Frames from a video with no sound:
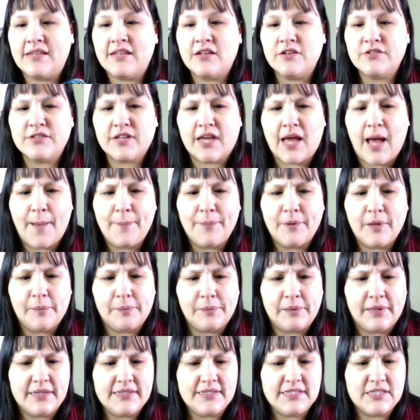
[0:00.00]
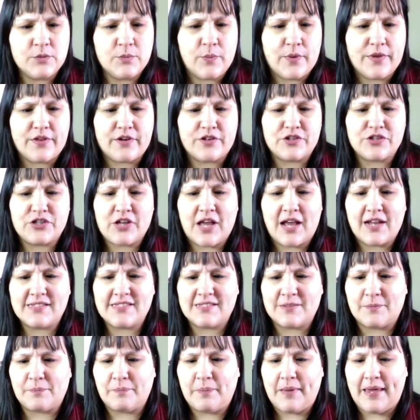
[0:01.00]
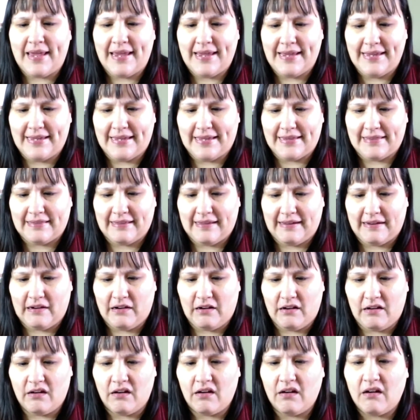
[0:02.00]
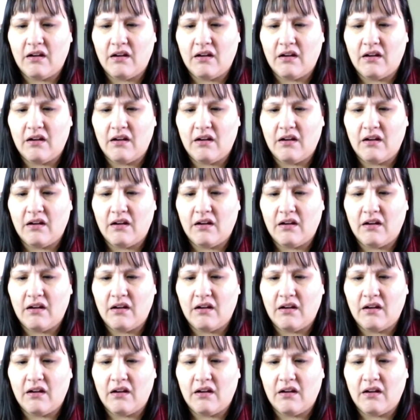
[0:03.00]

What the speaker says: there's a couple of places where there's shots of pink in there.